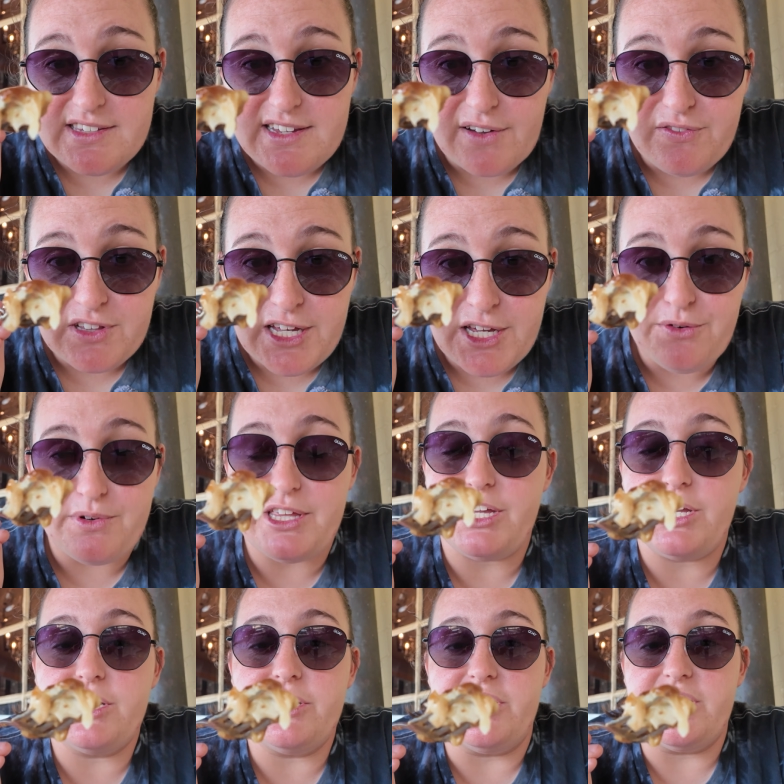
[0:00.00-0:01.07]
is definitely a really
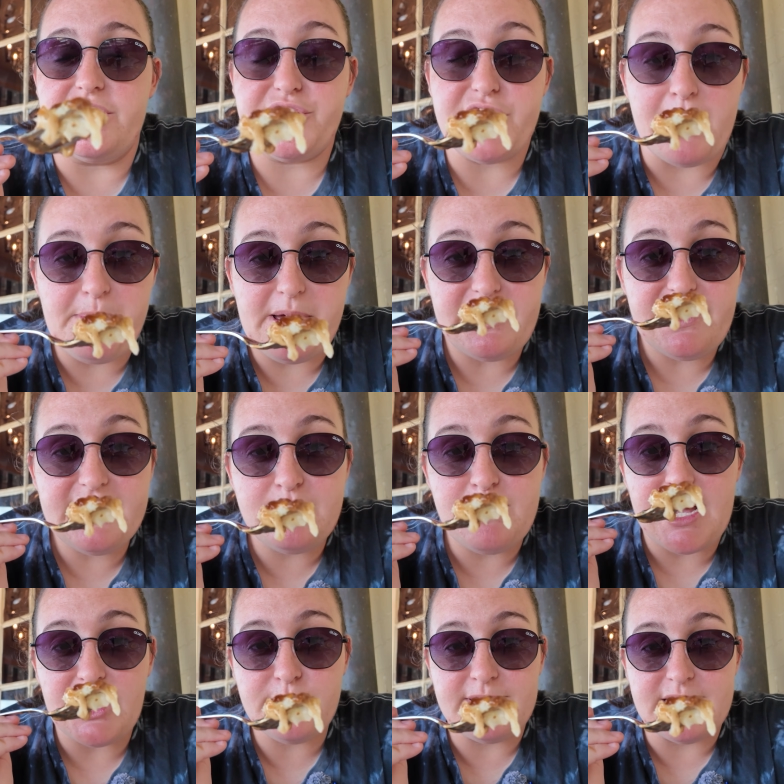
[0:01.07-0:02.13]
good dish, and I bet these
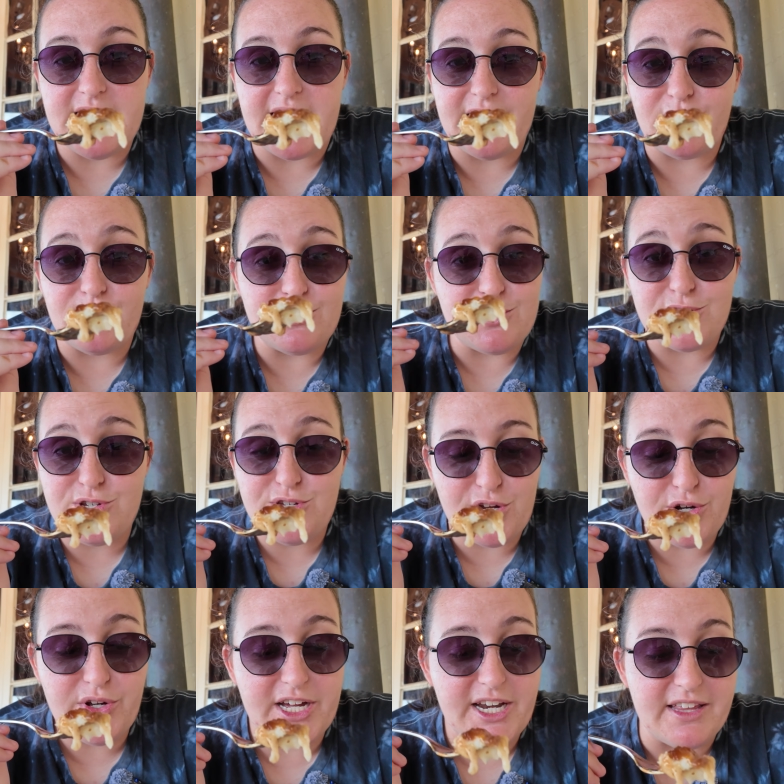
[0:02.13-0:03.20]
mashed potatoes, they're
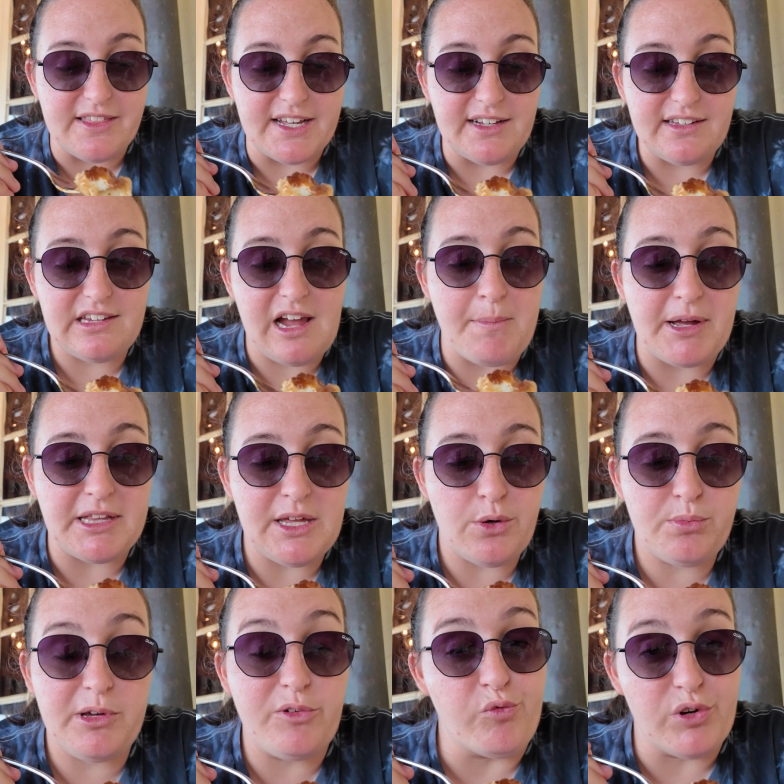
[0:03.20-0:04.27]
so good in this. I bet they
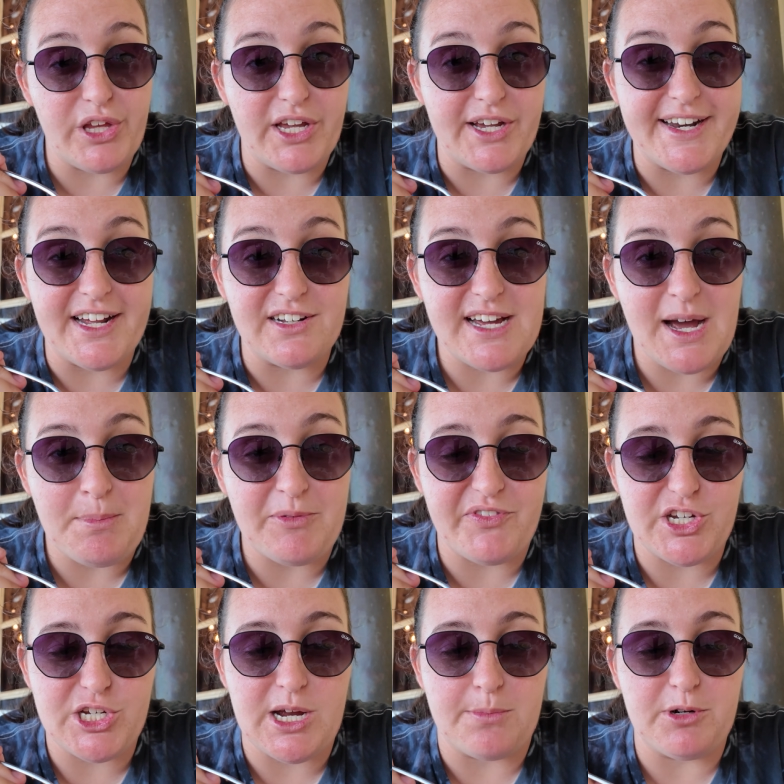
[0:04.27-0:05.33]
would be really good on top of
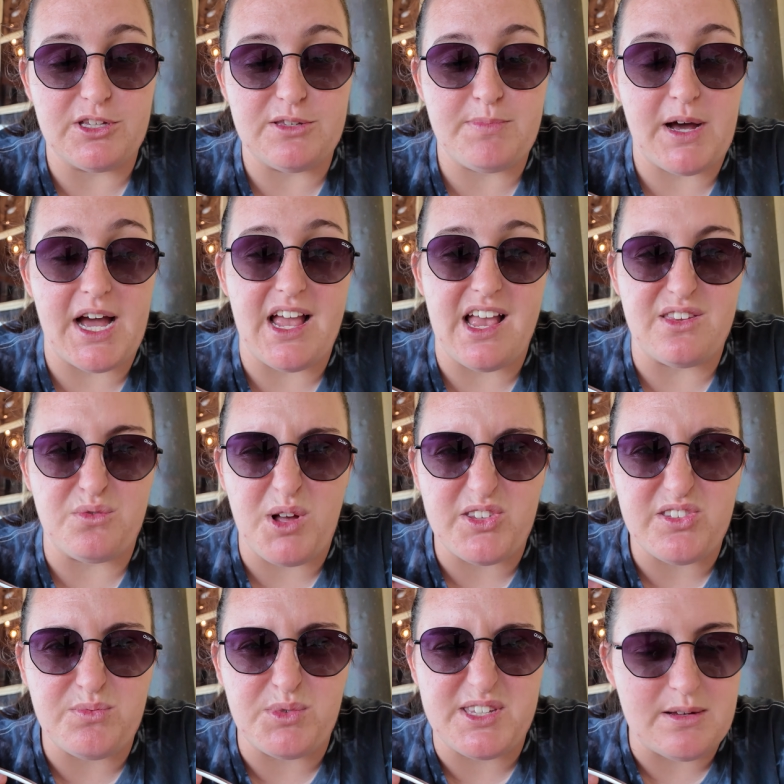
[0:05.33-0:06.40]
a shepherd's pie as
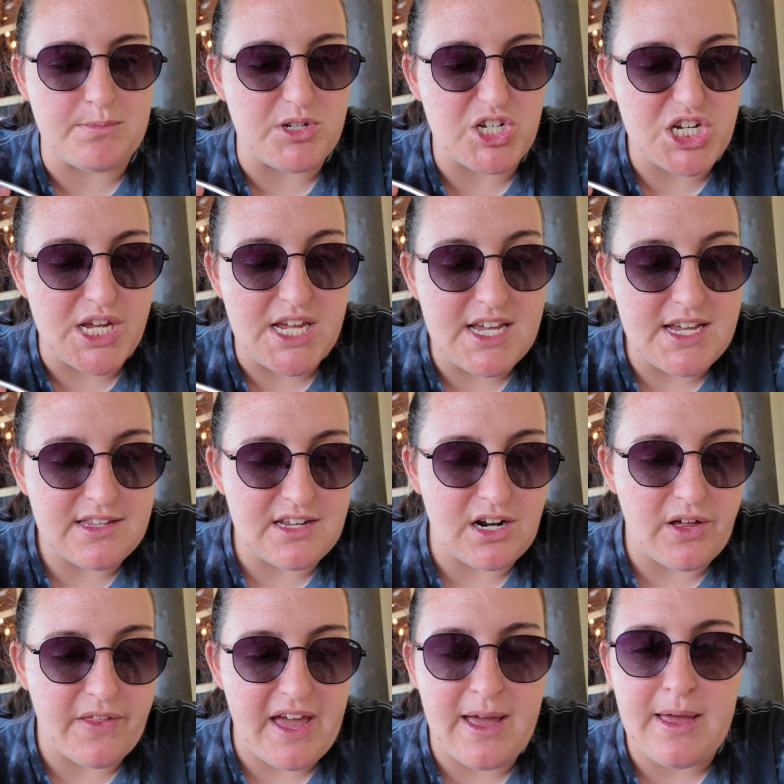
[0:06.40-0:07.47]
well, with some cheese and
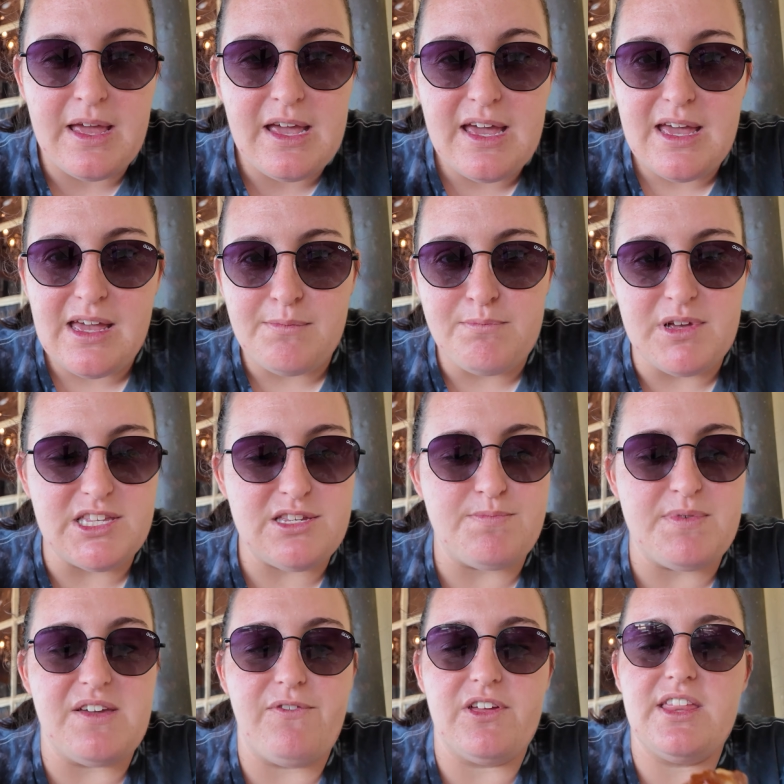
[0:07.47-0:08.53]
all that minced
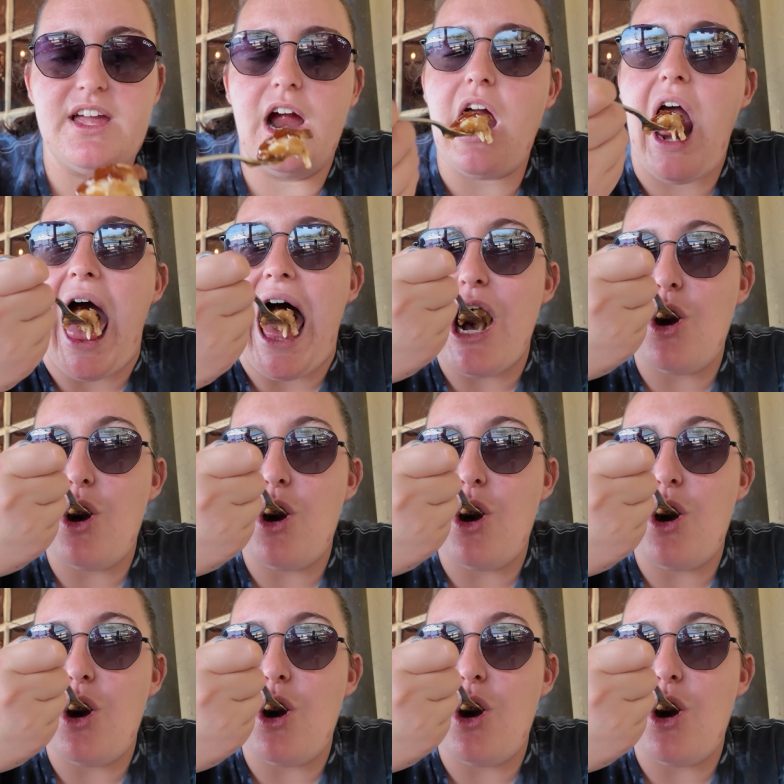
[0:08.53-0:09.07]
beef in there.